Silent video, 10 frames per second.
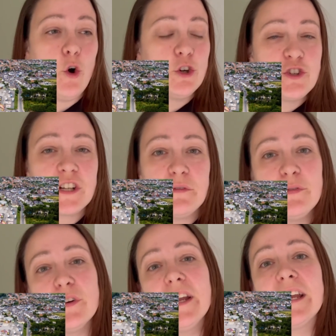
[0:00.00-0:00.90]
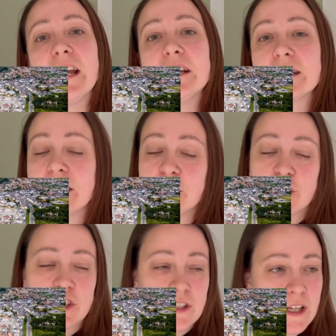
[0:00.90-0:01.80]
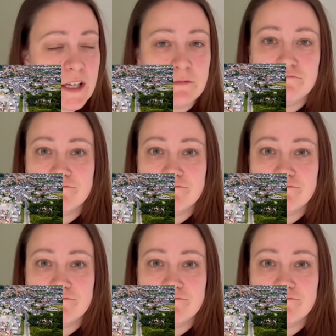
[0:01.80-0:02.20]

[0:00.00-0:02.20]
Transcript: 103 years and they're just going to